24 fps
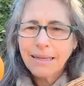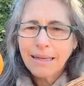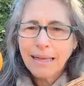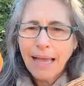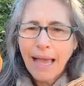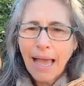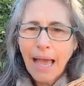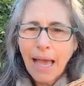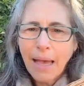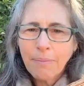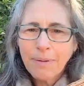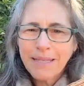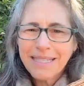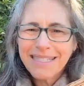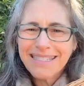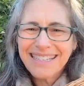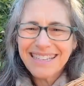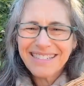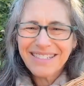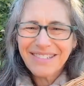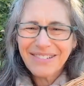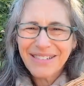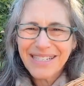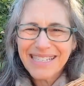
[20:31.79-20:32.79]
happy
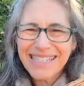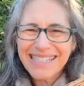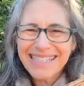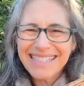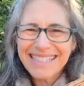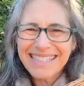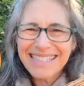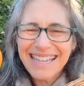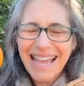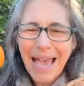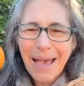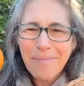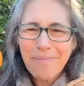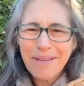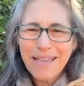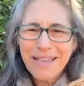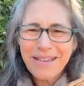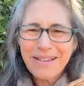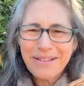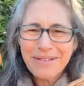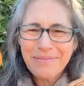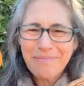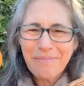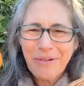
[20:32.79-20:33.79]
citrus, happy
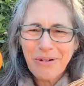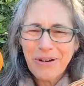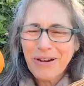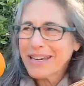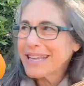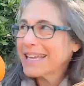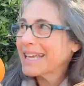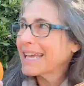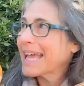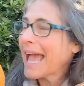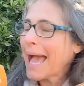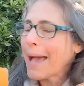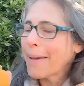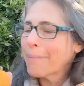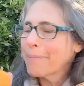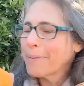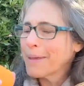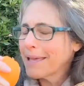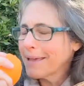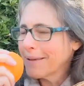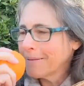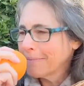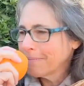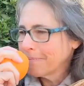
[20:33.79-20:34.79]
good morning,
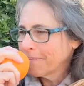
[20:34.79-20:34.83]
happy